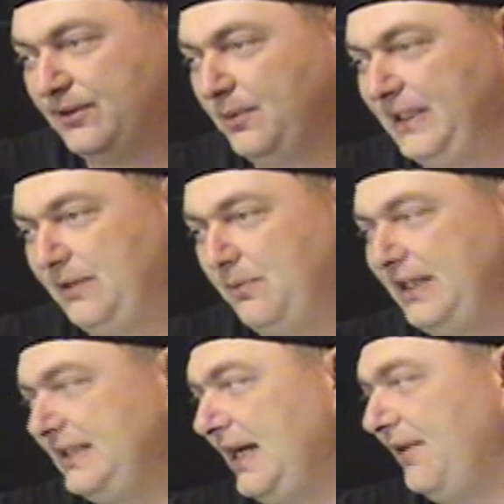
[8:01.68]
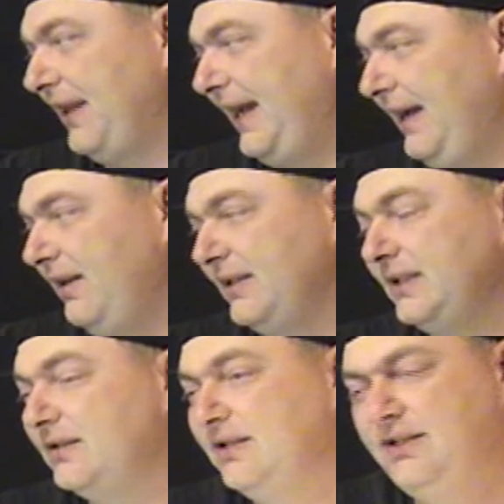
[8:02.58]
when it went down the
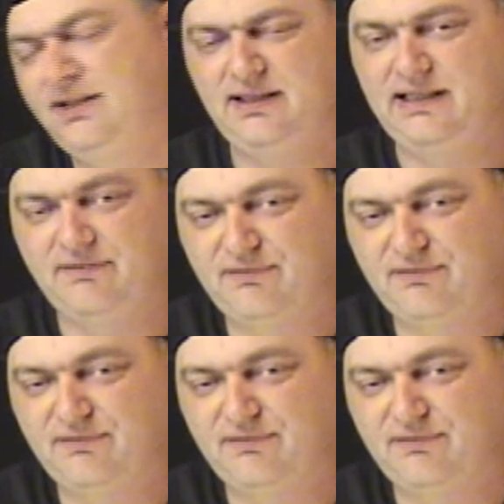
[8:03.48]
alley. And it